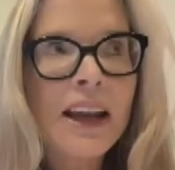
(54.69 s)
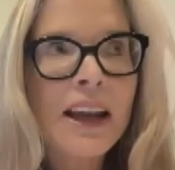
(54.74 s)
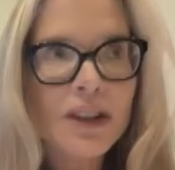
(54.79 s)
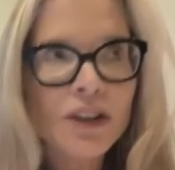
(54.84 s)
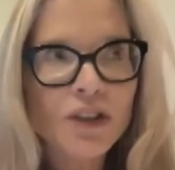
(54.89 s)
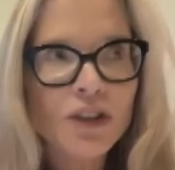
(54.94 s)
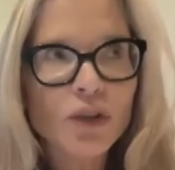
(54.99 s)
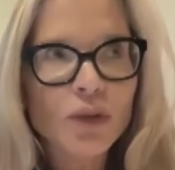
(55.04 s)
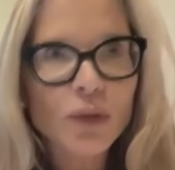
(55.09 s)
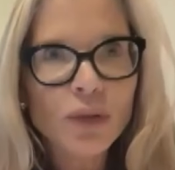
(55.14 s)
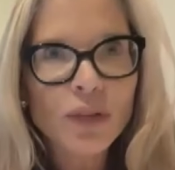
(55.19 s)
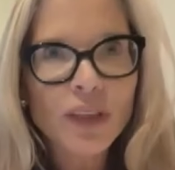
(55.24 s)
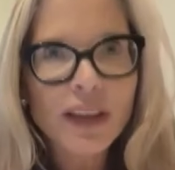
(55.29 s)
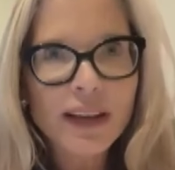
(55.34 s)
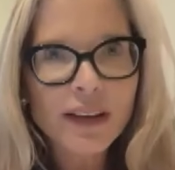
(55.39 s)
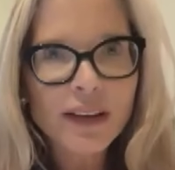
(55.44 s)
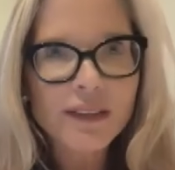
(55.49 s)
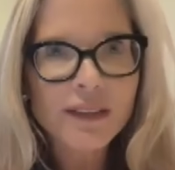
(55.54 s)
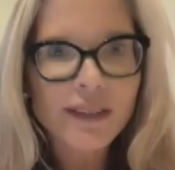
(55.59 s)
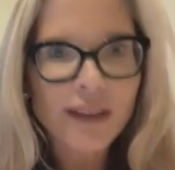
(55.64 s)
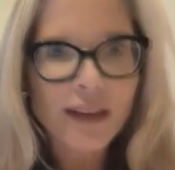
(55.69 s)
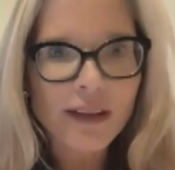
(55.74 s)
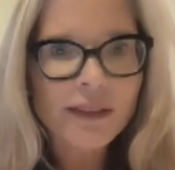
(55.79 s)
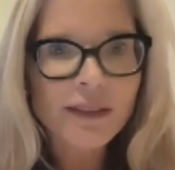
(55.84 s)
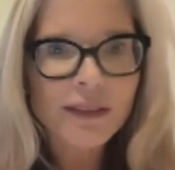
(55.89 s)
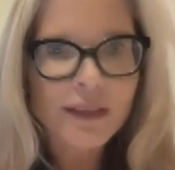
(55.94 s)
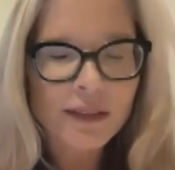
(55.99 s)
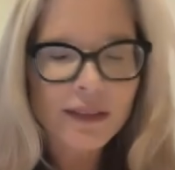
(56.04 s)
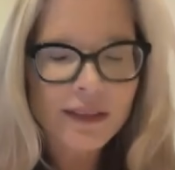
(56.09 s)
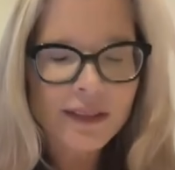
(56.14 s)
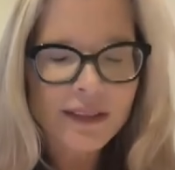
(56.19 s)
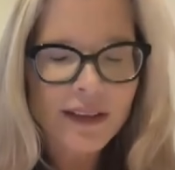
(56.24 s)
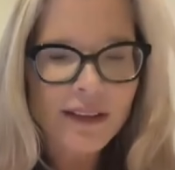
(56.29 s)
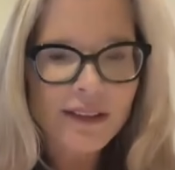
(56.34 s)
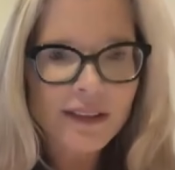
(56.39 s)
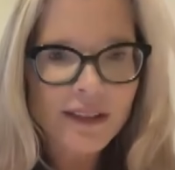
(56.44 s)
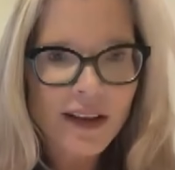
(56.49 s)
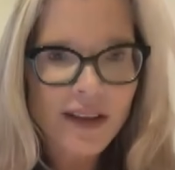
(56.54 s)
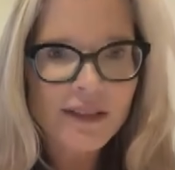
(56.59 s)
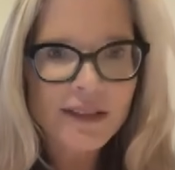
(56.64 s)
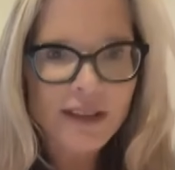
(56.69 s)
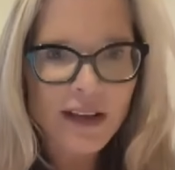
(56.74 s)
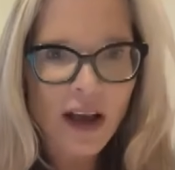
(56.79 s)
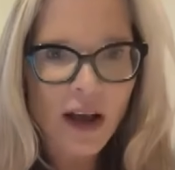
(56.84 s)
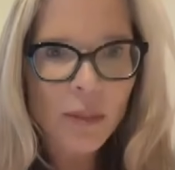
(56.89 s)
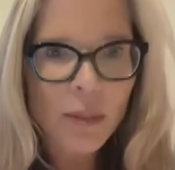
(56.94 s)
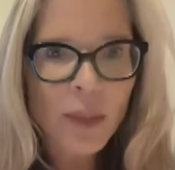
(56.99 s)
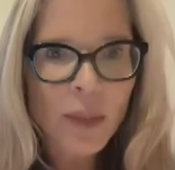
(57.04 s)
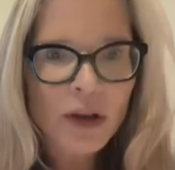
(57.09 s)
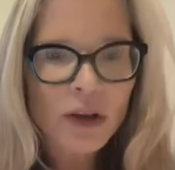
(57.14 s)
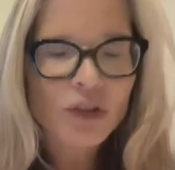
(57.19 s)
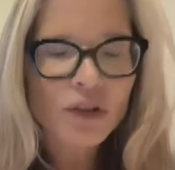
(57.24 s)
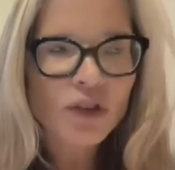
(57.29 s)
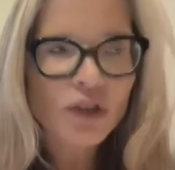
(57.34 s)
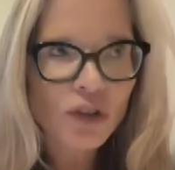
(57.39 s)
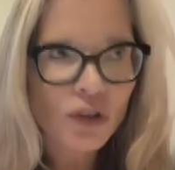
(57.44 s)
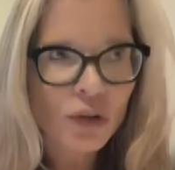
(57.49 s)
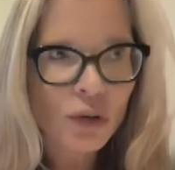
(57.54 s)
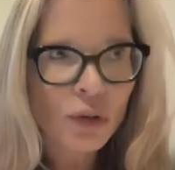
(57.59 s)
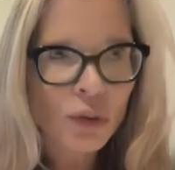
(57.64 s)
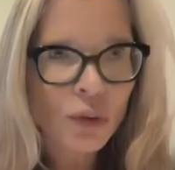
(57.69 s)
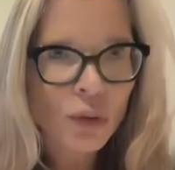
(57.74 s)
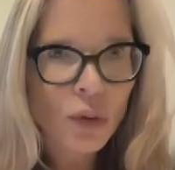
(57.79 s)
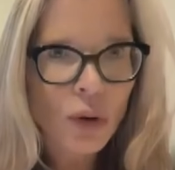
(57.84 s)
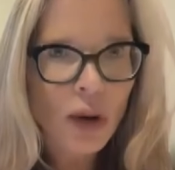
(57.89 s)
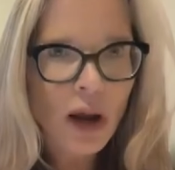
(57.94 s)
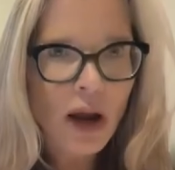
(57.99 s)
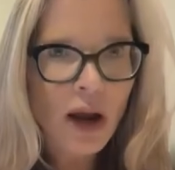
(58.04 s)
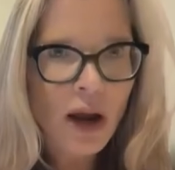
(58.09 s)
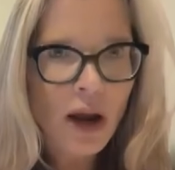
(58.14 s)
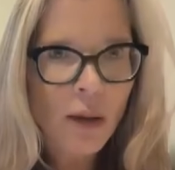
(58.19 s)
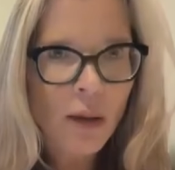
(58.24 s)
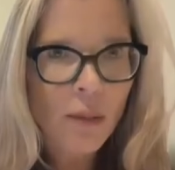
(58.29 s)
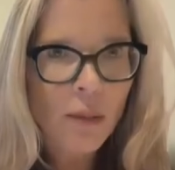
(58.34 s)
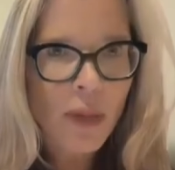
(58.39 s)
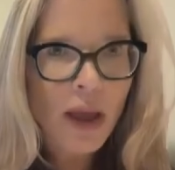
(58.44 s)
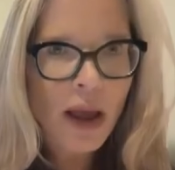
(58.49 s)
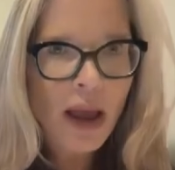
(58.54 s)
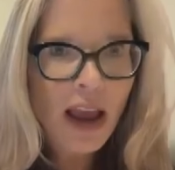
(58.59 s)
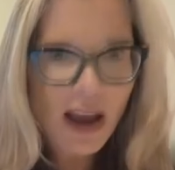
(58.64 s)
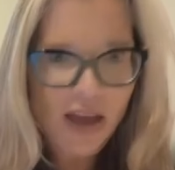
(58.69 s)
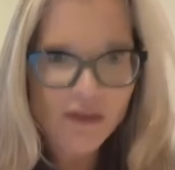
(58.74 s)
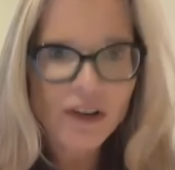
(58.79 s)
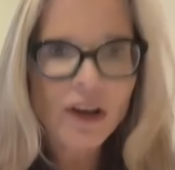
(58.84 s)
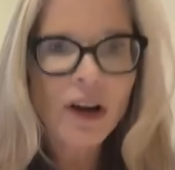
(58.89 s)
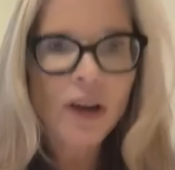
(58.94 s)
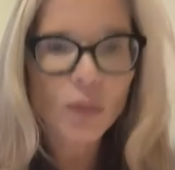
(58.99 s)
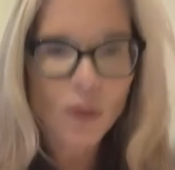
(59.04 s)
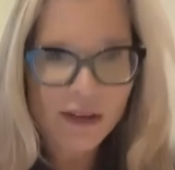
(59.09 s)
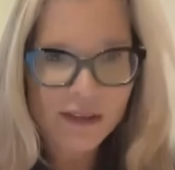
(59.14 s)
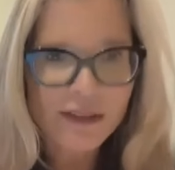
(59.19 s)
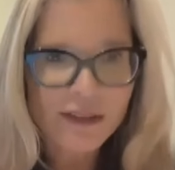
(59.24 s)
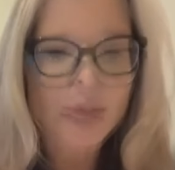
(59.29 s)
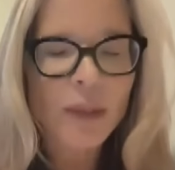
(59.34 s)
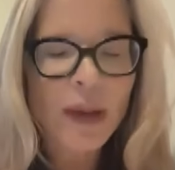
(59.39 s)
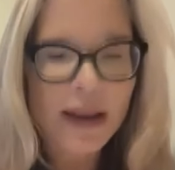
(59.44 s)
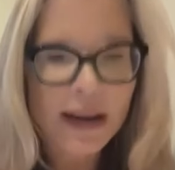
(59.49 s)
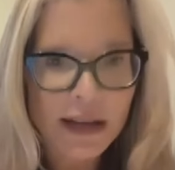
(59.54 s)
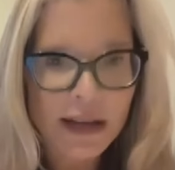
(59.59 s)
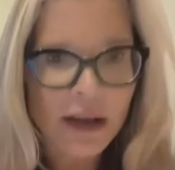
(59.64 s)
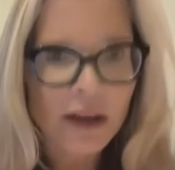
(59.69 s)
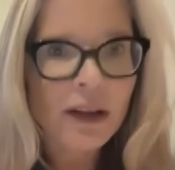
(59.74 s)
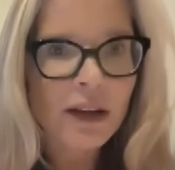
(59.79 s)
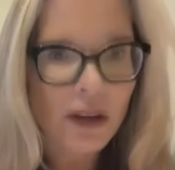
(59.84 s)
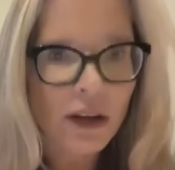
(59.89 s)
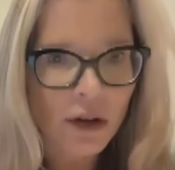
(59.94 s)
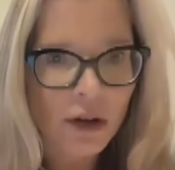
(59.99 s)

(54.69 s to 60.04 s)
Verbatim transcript: I do think it sets us up to have a WrestleMania